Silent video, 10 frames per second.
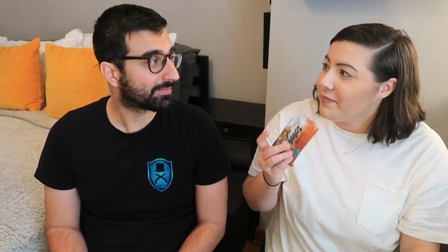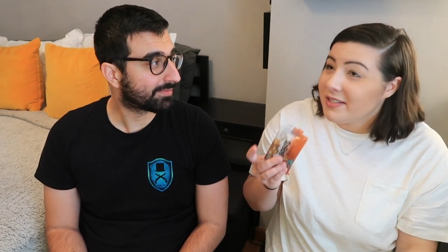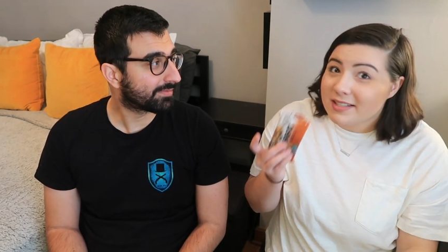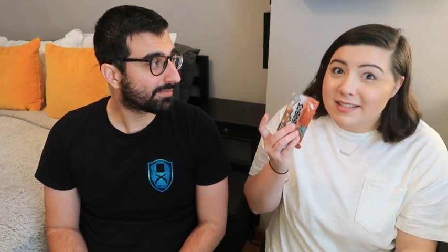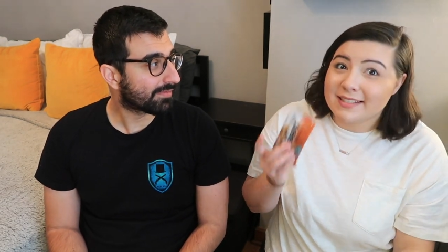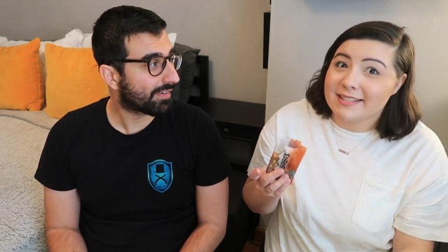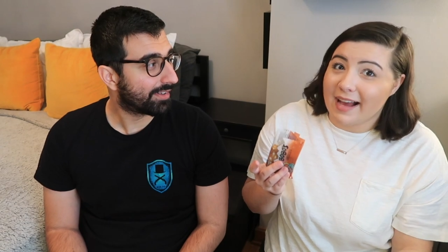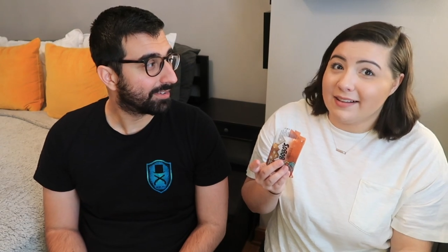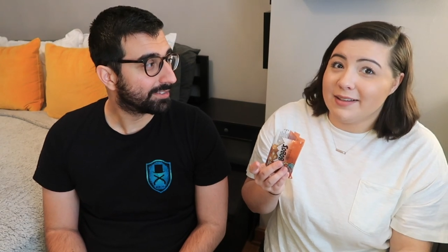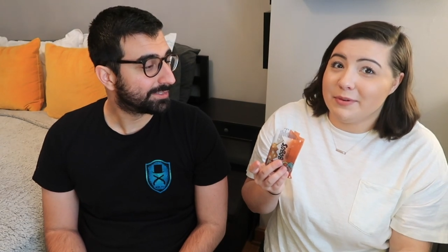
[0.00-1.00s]
Speaker 1: This is
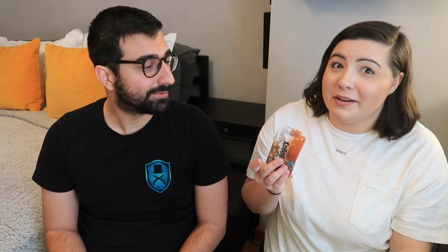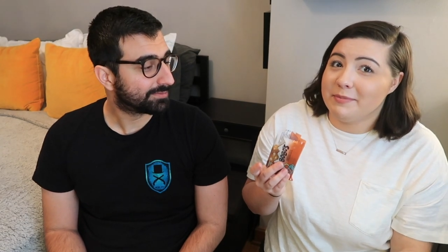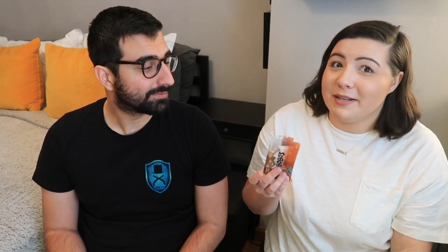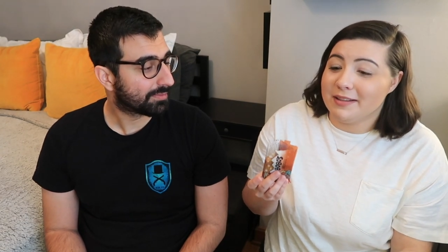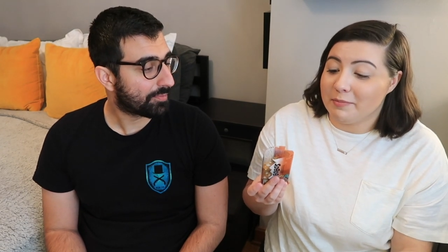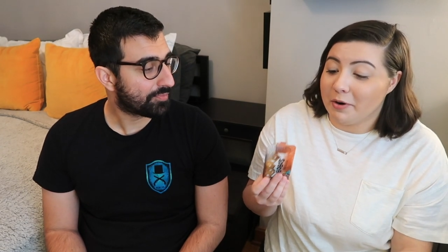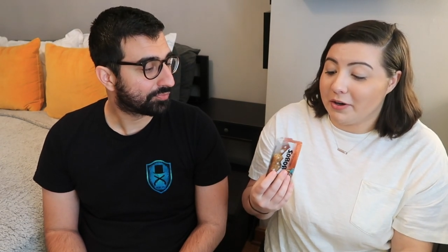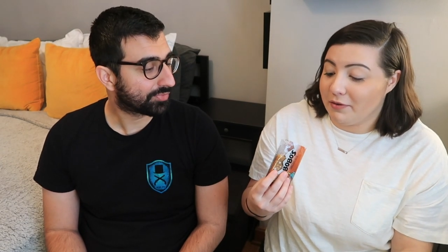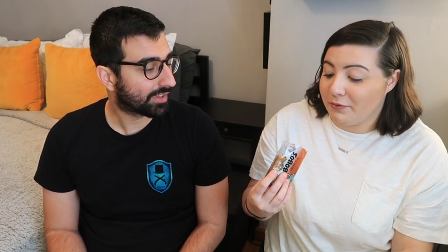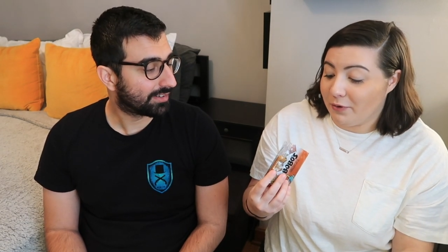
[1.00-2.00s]
exactly what I've been in the
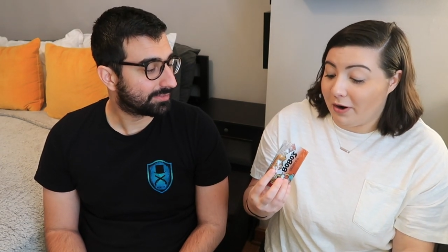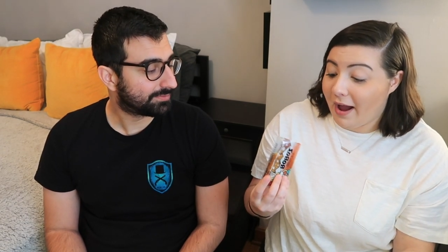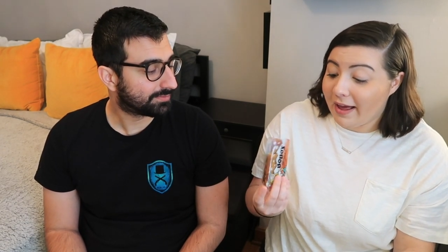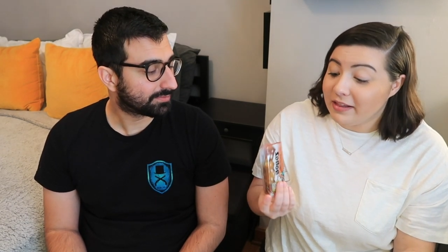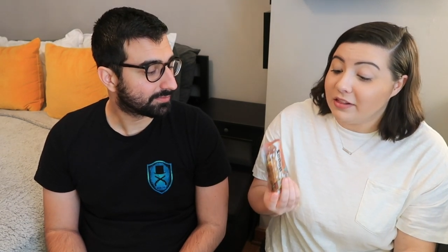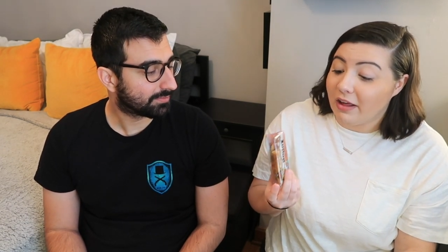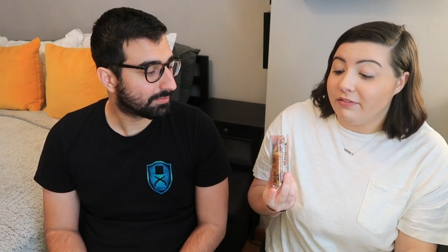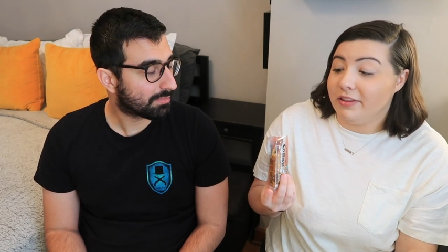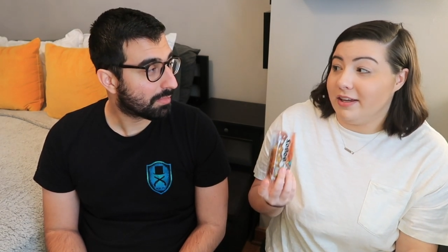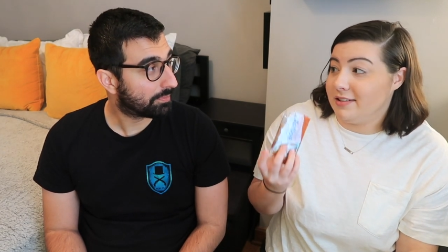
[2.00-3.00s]
market for. I
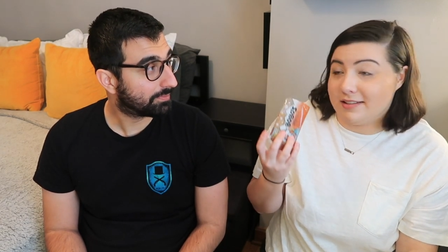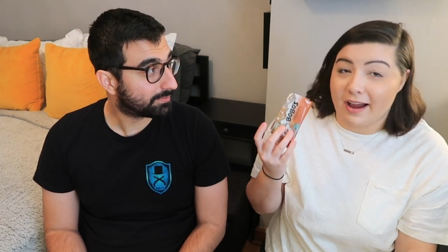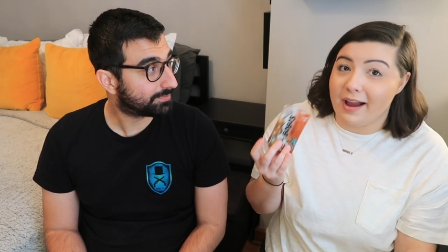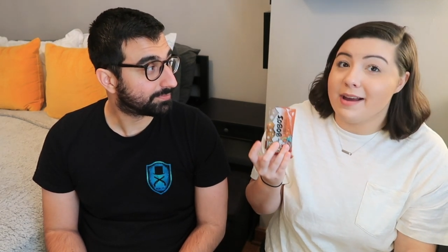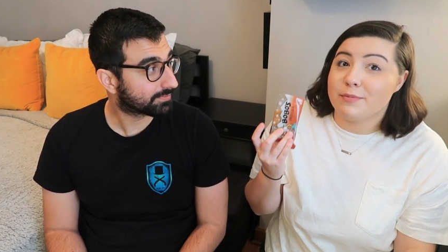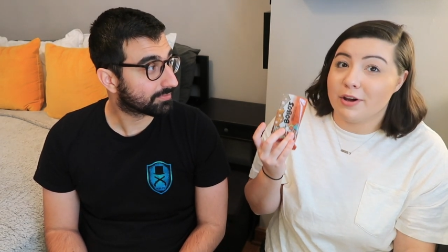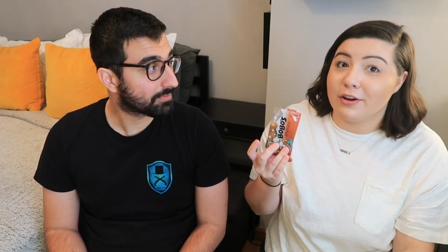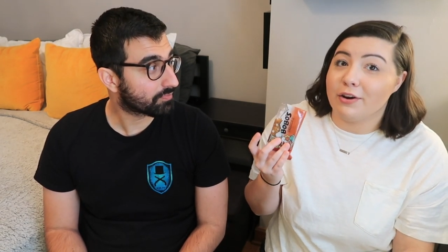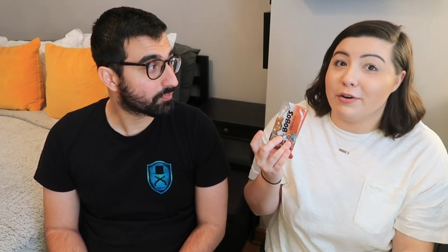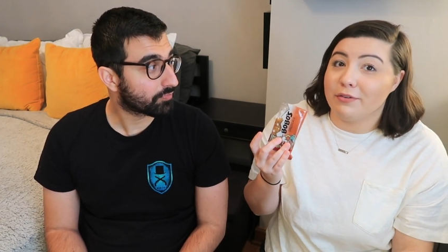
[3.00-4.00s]
love this. I am
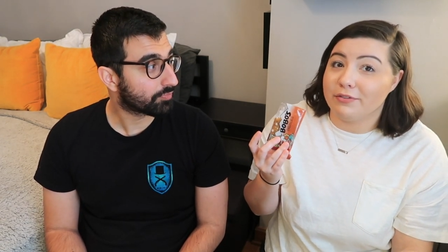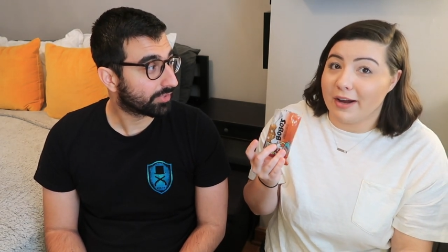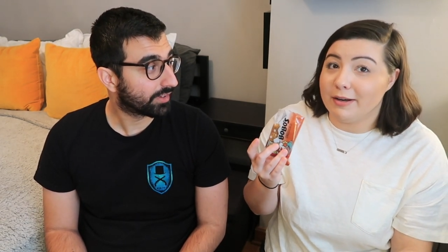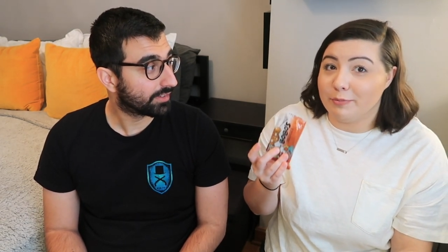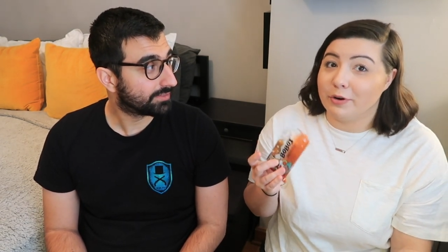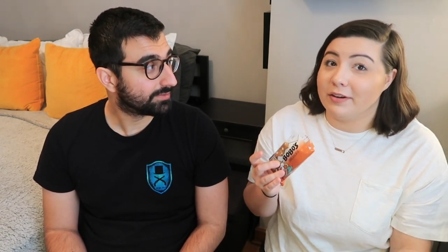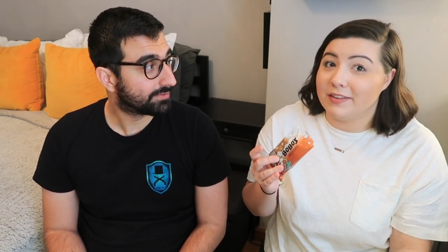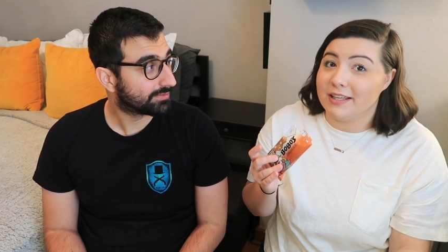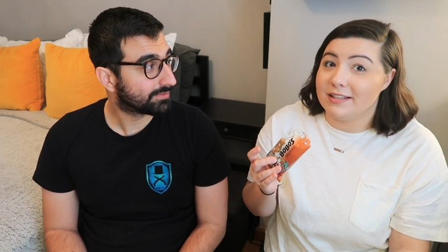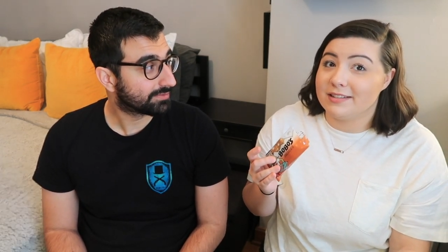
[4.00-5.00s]
gonna go find more of
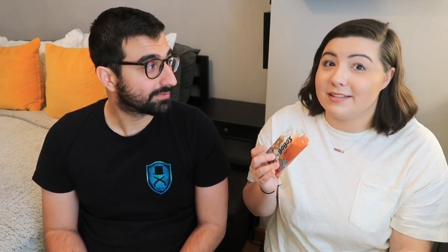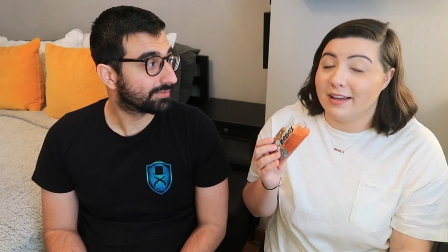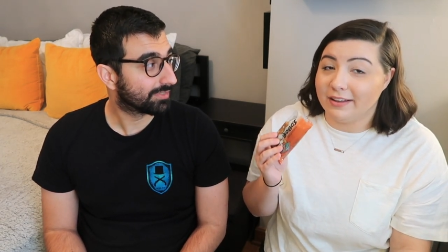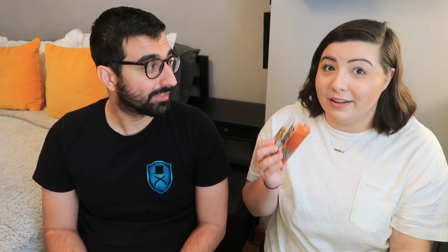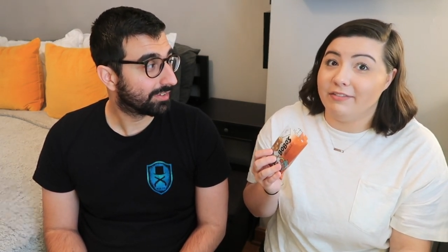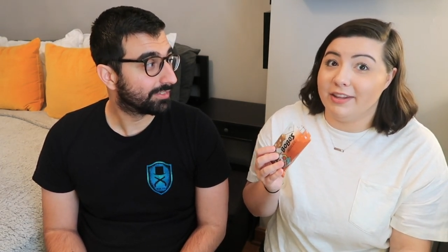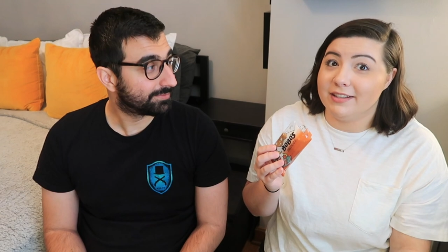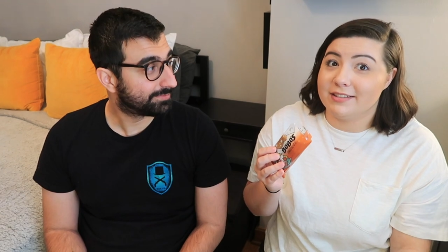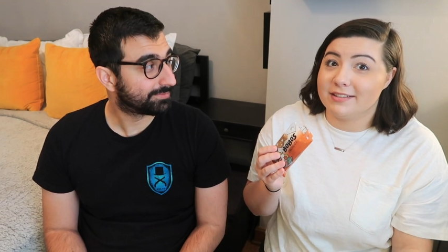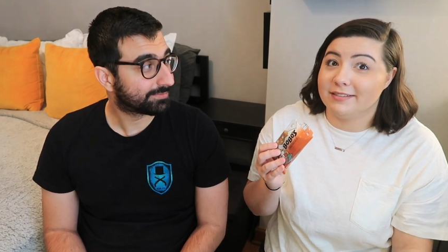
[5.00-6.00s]
these. I love
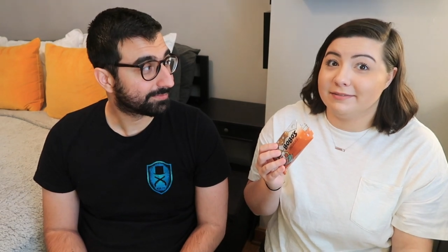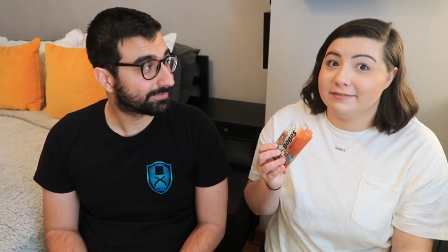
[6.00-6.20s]
this.